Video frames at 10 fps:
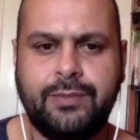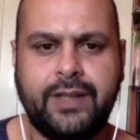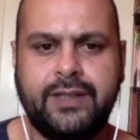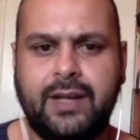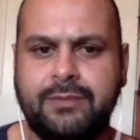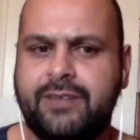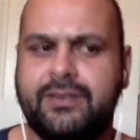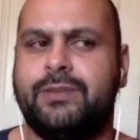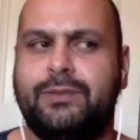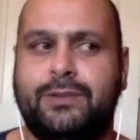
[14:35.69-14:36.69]
But I'm
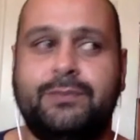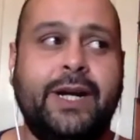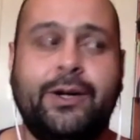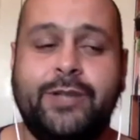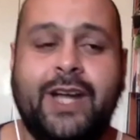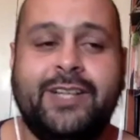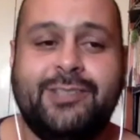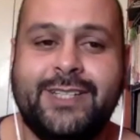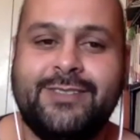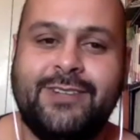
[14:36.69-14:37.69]
giving people my own
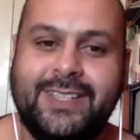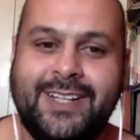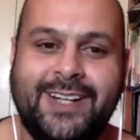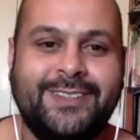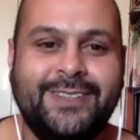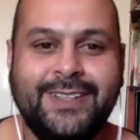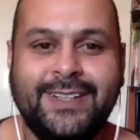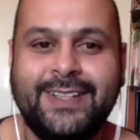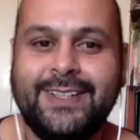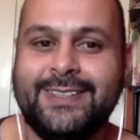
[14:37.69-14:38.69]
address right now,
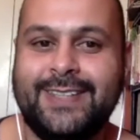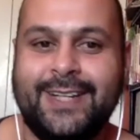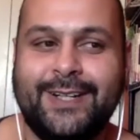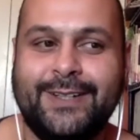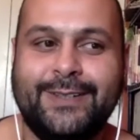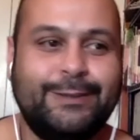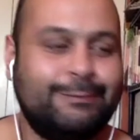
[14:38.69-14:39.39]
so